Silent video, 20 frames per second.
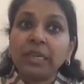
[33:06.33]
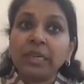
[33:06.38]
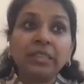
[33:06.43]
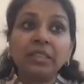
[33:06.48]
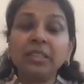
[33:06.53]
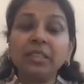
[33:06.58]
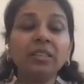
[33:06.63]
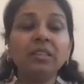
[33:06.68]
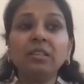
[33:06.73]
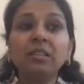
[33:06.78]
I
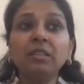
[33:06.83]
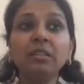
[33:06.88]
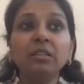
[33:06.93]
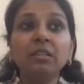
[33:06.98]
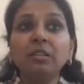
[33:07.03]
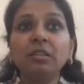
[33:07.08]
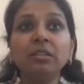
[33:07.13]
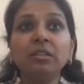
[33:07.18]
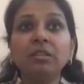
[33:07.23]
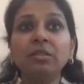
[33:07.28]
think
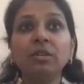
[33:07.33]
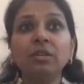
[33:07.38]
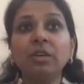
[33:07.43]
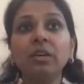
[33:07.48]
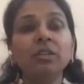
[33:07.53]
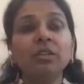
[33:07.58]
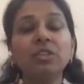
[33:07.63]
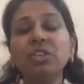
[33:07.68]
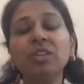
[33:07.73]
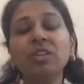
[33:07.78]

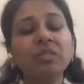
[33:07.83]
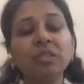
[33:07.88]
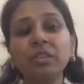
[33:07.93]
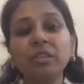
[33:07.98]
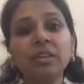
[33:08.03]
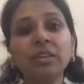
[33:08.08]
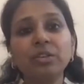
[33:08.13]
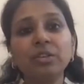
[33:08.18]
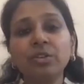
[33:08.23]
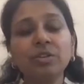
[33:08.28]
our
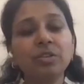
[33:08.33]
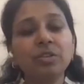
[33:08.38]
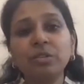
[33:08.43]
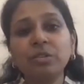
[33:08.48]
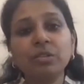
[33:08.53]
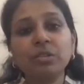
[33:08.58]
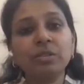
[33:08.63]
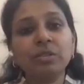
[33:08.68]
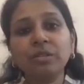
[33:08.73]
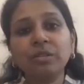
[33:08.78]
children are
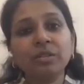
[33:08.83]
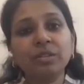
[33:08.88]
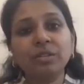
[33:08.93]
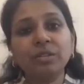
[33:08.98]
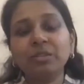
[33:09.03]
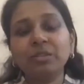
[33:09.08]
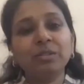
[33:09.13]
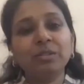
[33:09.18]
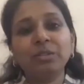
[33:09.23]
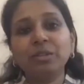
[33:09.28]
just
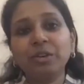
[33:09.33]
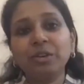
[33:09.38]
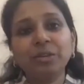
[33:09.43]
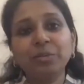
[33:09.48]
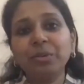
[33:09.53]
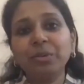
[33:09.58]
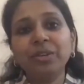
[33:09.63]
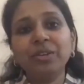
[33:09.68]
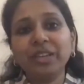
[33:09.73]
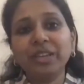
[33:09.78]

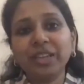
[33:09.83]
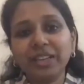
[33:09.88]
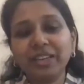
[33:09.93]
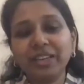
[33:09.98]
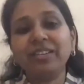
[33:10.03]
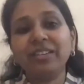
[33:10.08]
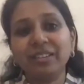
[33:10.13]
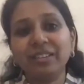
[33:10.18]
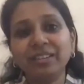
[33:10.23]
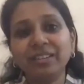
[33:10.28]
gonna be
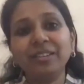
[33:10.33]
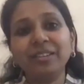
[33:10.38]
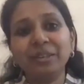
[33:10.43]
great.